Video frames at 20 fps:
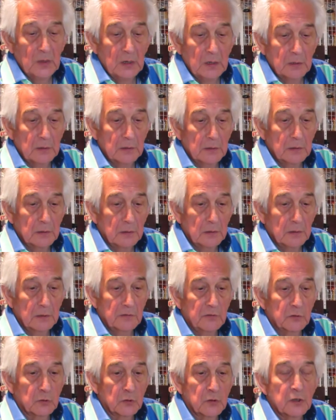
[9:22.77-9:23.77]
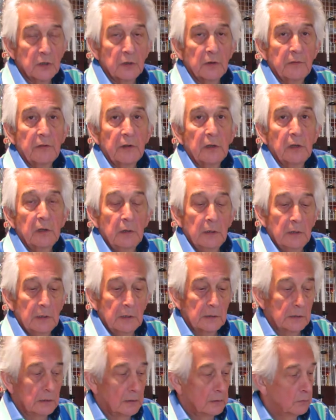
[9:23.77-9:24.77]
if you're driving.
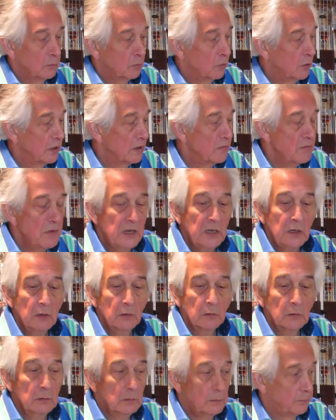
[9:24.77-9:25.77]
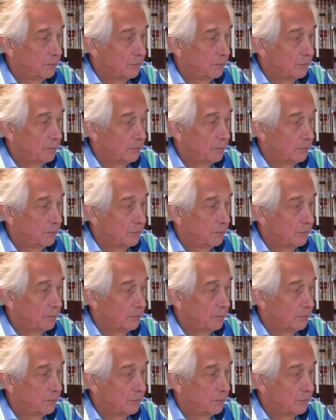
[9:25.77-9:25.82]
With a meal,